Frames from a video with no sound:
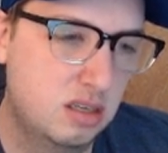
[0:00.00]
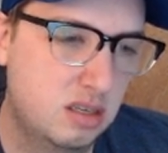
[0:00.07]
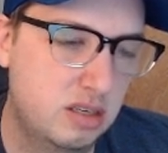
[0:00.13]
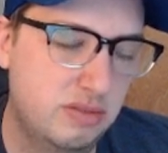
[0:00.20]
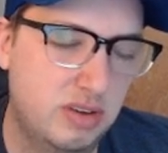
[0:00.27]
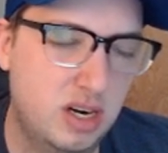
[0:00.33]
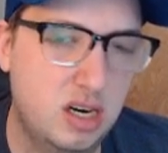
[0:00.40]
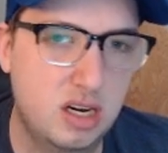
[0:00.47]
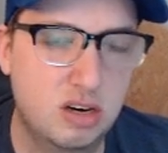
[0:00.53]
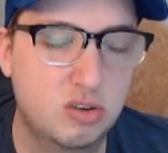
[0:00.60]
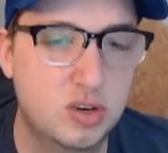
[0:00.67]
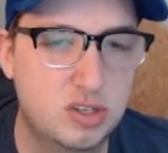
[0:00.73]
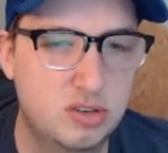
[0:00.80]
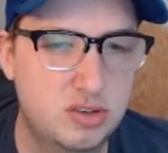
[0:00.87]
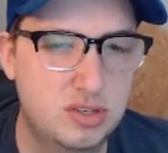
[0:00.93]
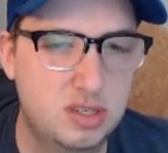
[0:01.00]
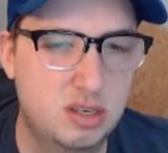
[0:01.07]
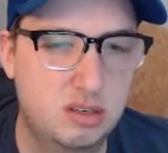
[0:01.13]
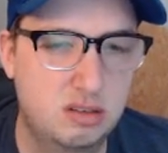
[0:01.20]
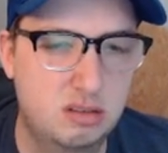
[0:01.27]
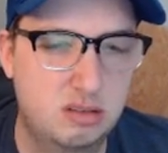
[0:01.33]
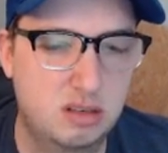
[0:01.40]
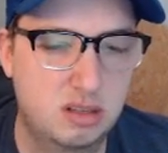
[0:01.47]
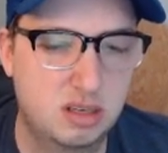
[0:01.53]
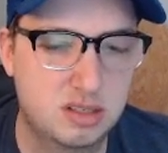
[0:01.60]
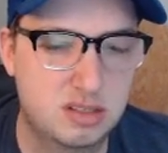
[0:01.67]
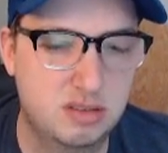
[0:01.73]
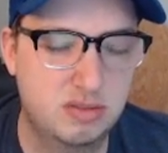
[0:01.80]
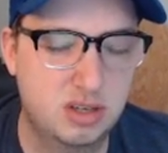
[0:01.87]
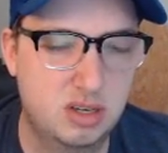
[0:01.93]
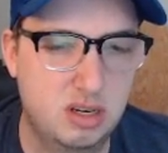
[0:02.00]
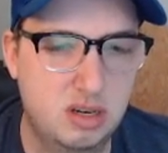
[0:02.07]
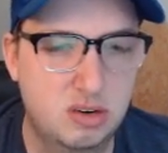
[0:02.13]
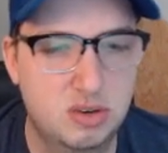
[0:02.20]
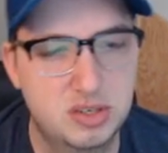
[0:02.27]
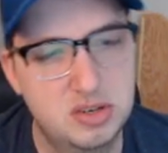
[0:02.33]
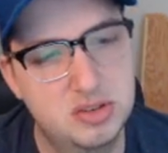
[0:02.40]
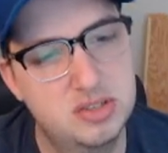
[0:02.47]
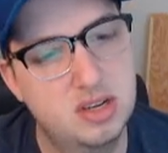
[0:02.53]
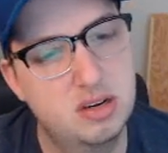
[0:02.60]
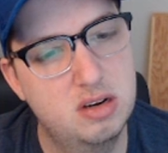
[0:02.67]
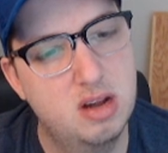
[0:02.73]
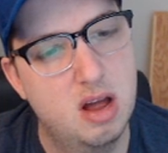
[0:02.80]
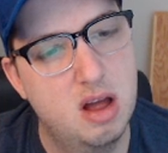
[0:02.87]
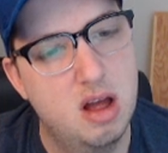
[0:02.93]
Divinity Original Sin. I think it's Divinity Original Sin.